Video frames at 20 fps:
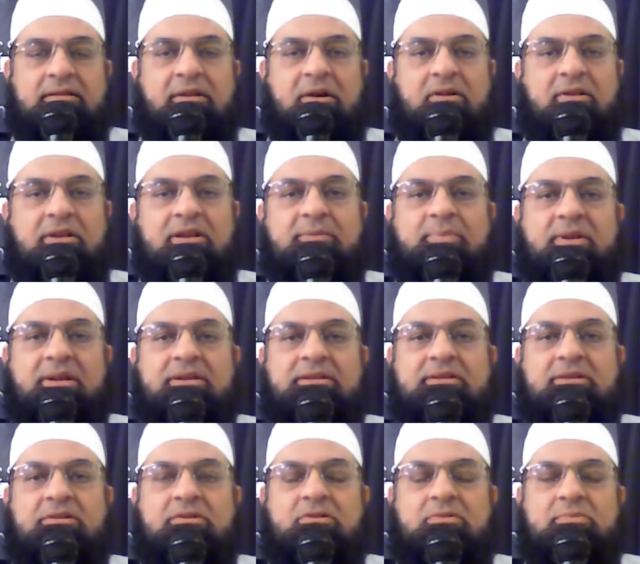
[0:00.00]
The only
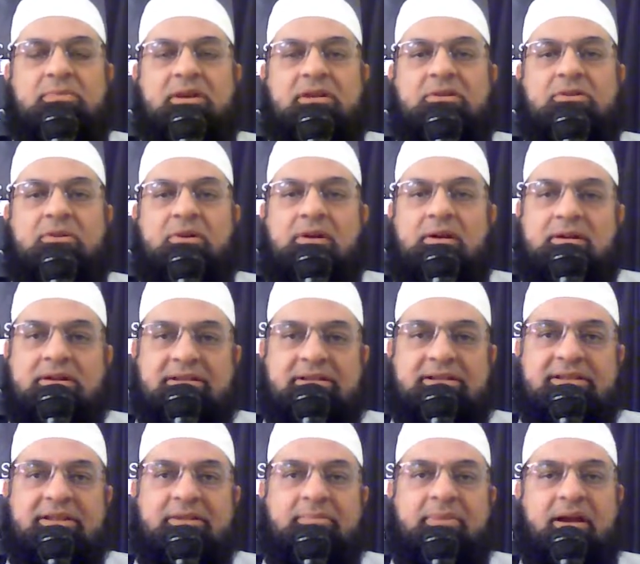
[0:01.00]
place you don't make dua is
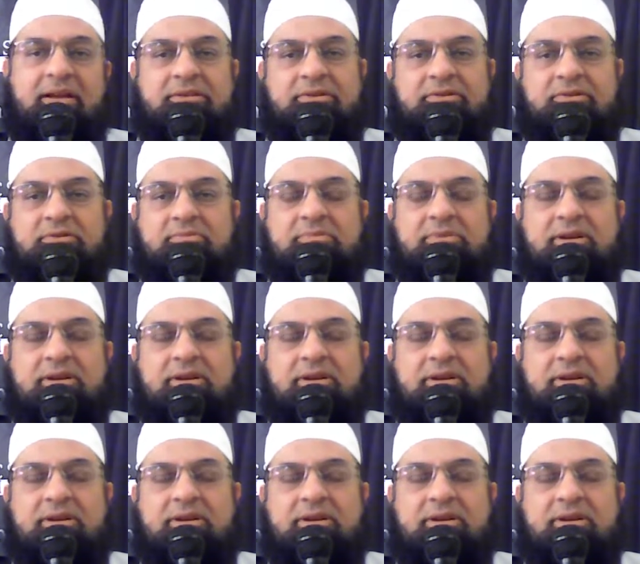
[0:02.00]
in the bathroom.